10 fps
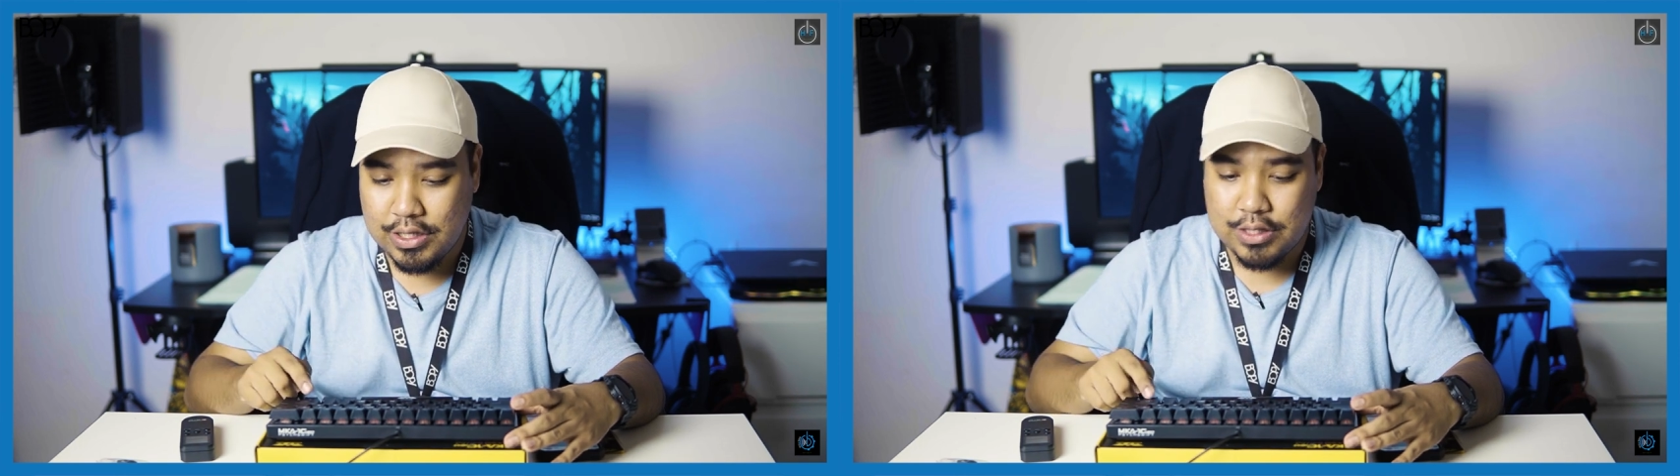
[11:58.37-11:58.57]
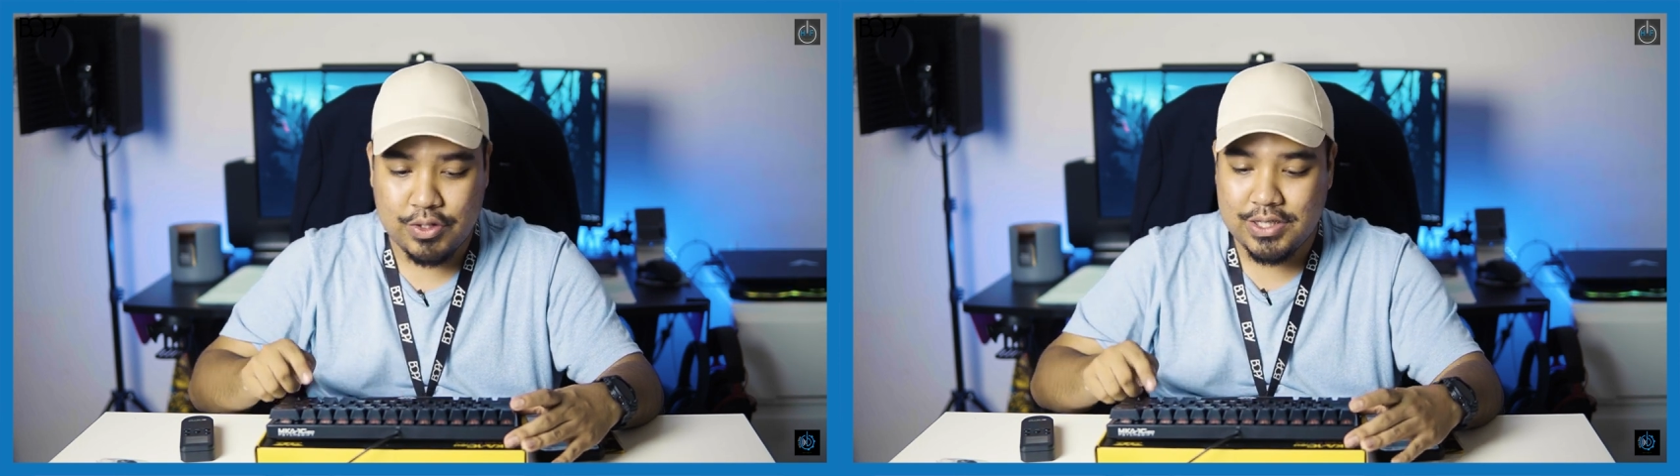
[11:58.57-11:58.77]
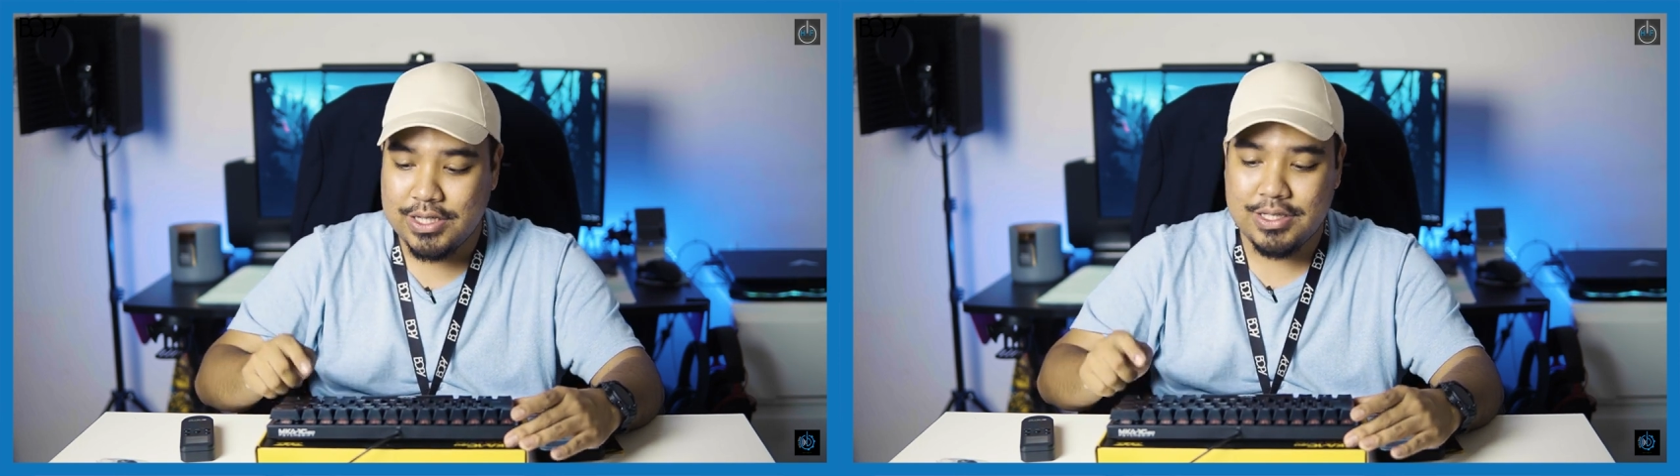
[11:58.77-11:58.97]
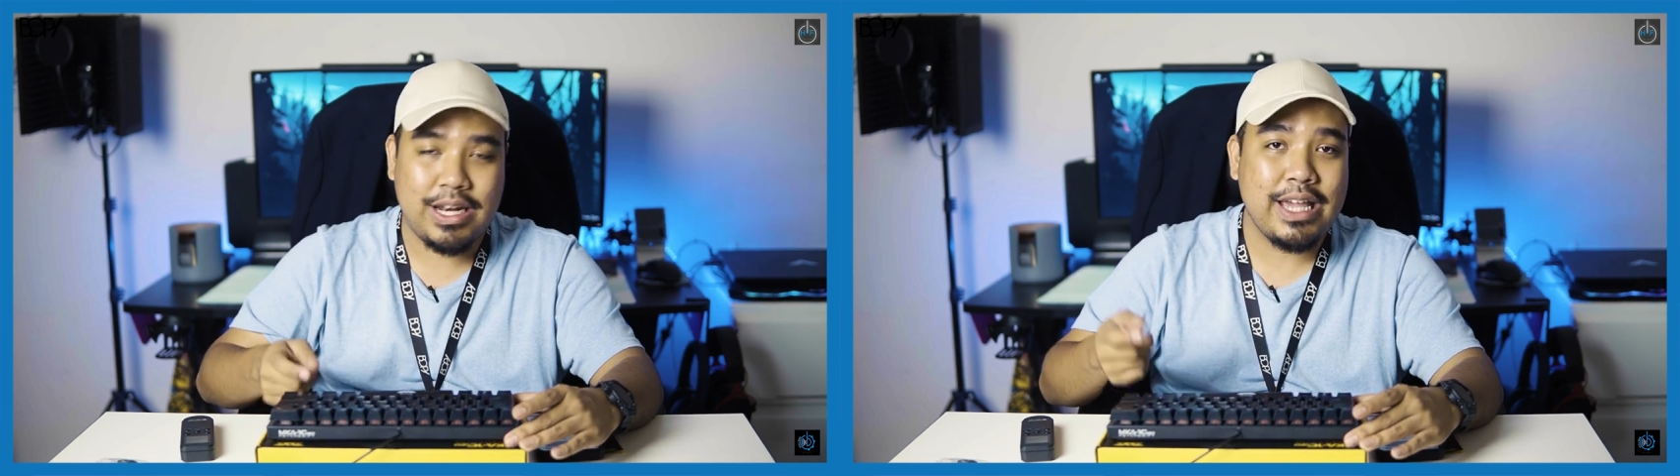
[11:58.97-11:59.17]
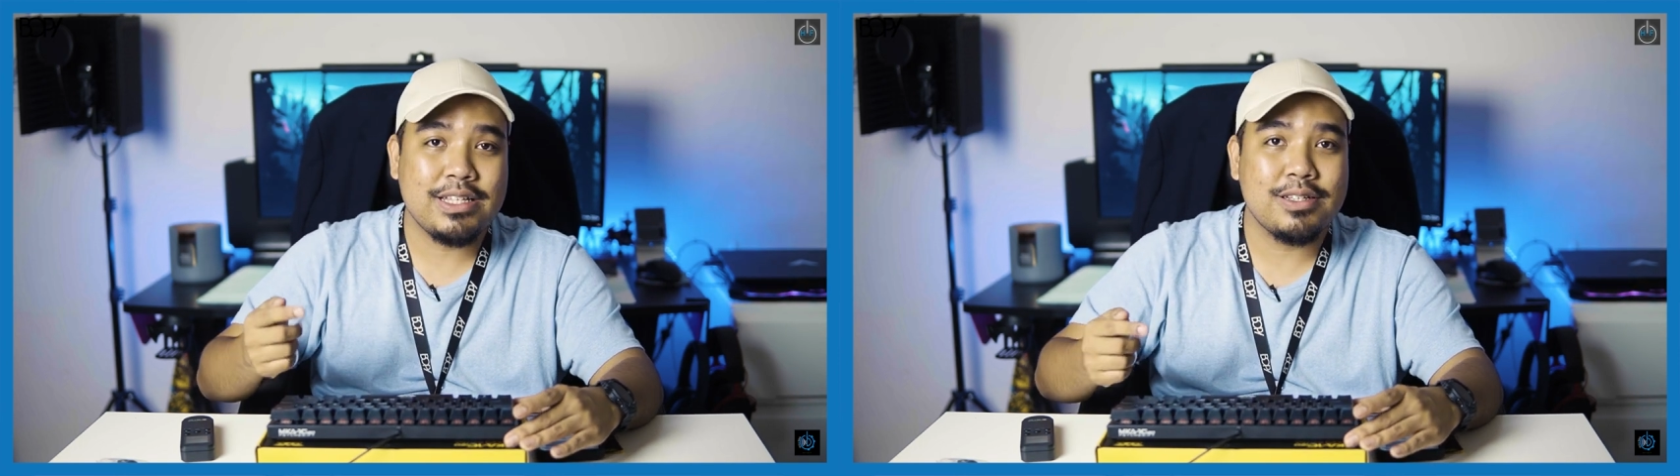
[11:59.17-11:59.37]
You guys want to change the
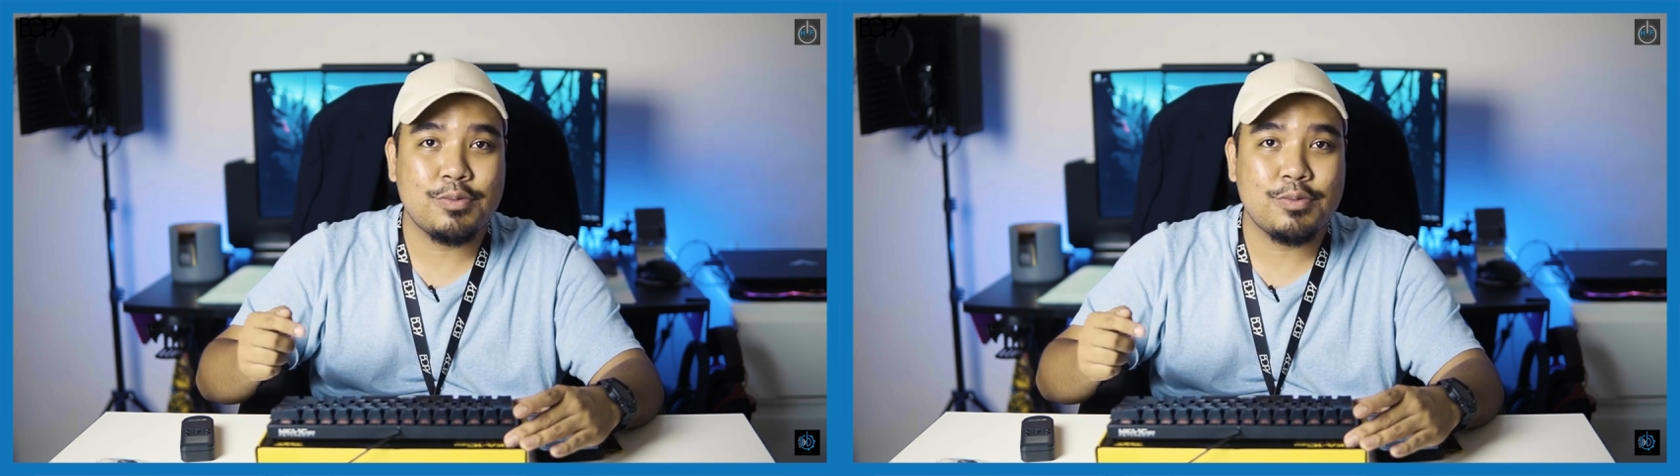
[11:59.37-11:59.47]
light,